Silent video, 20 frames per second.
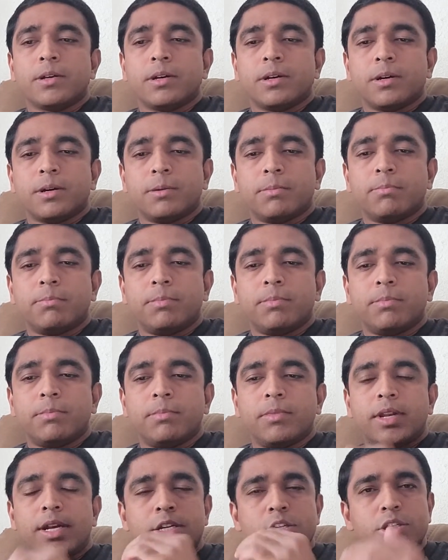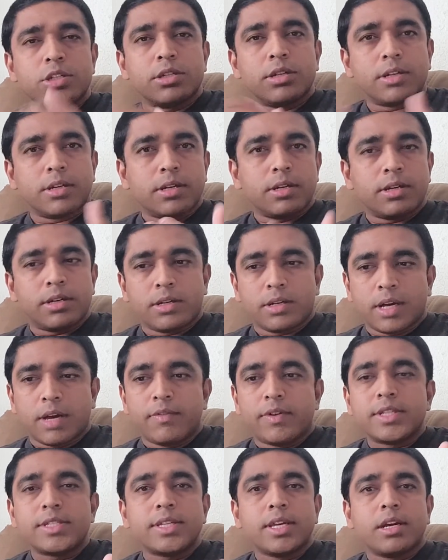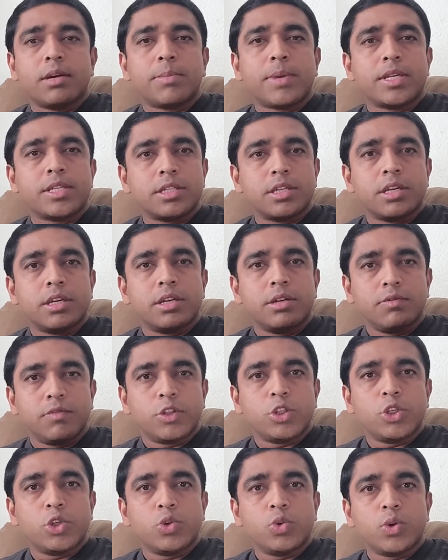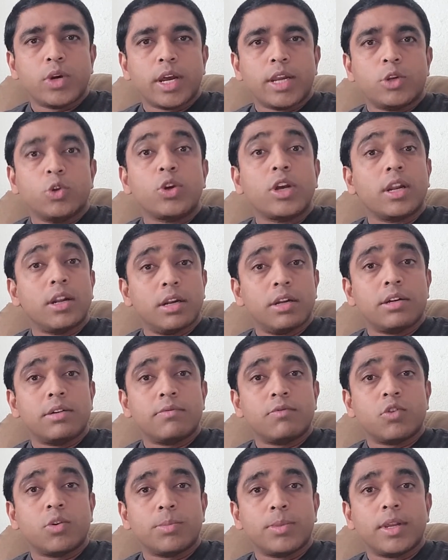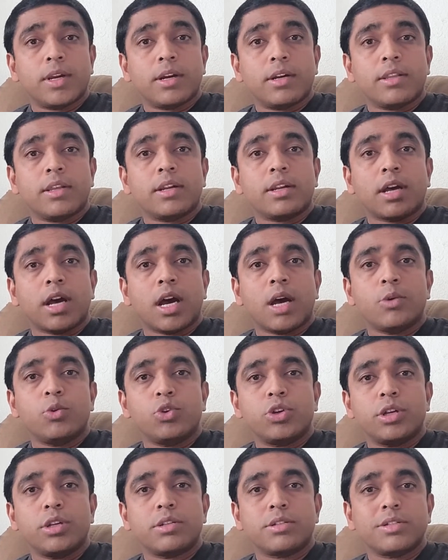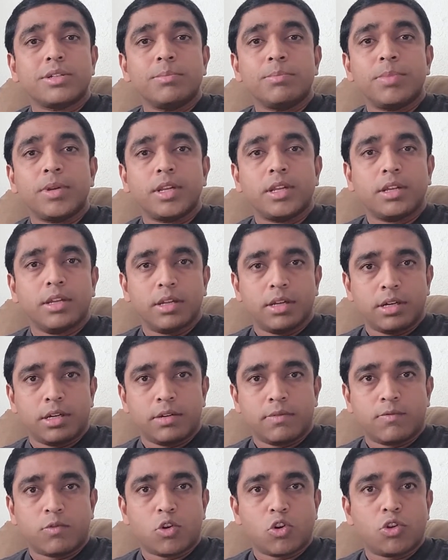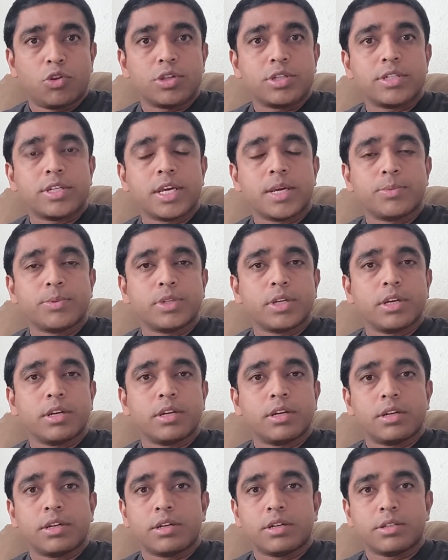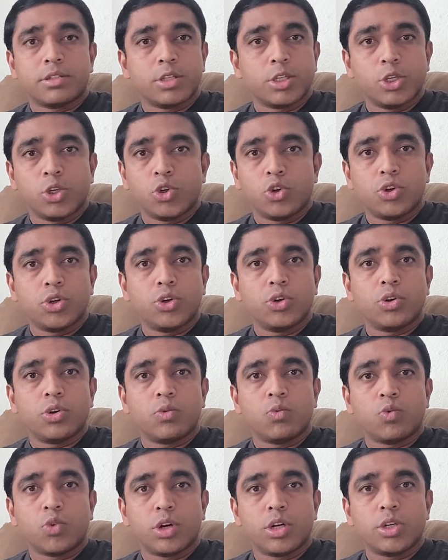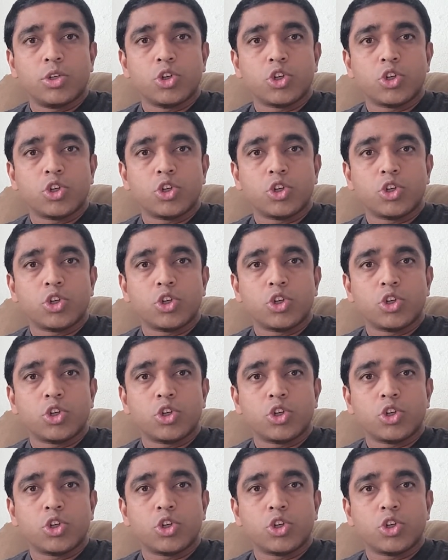uh, let's I will share my screen with you and you can learn from there that how you can simply uh, follow the steps and uh, secure your Word